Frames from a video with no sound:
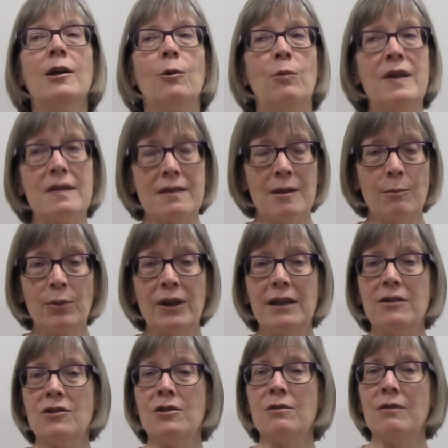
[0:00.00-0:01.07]
We simply
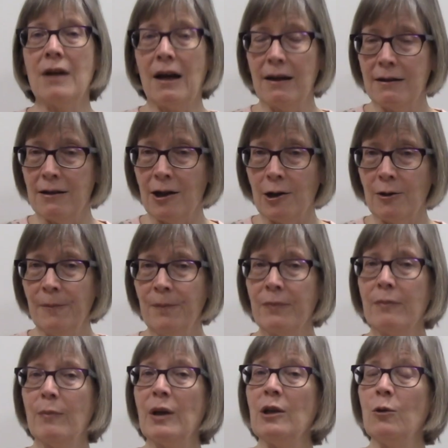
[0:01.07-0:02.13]
do not know,
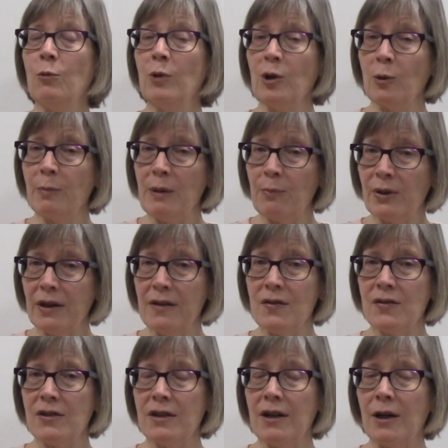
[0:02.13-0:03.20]
but you will be pleased
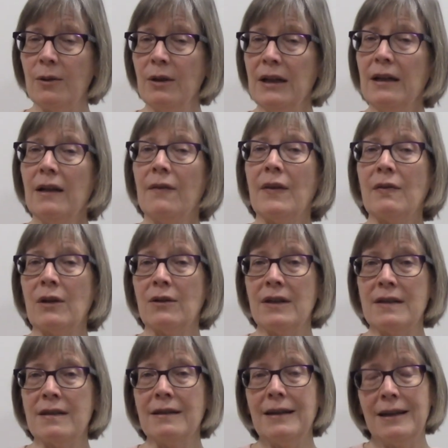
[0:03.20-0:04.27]
to know that there
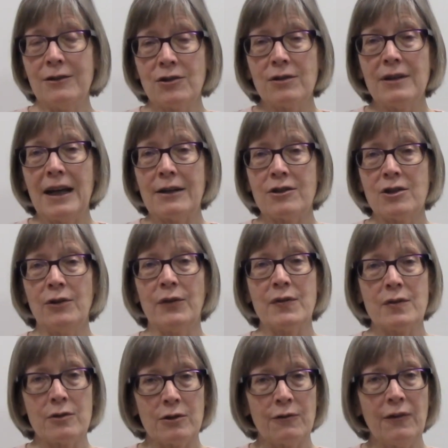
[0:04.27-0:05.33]
is an international
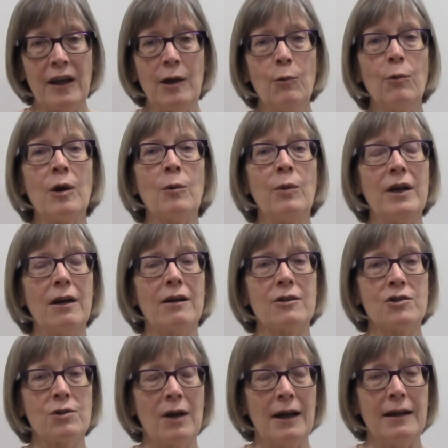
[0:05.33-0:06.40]
survey where we are
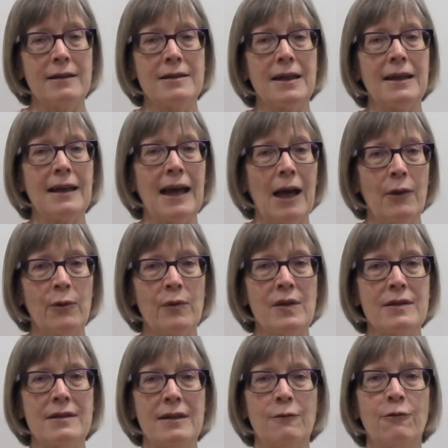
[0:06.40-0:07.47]
trying to gather
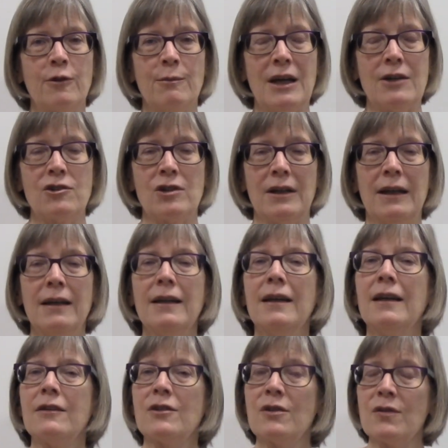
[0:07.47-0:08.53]
this information
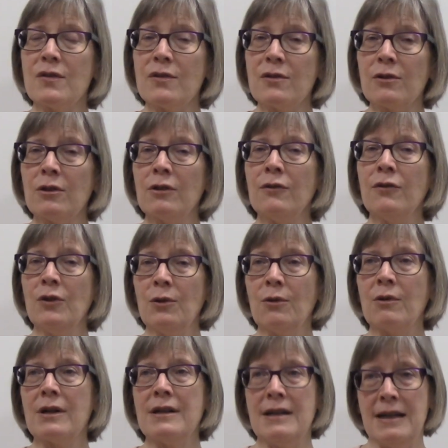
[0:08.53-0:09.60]
to serve
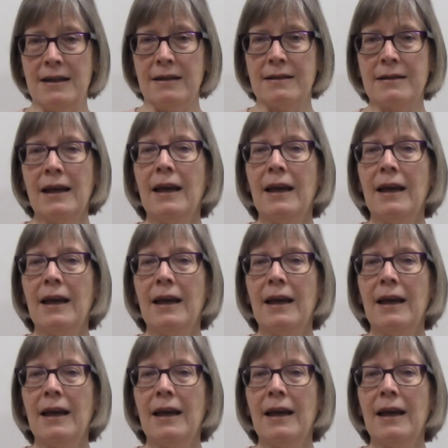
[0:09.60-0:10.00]
your needs.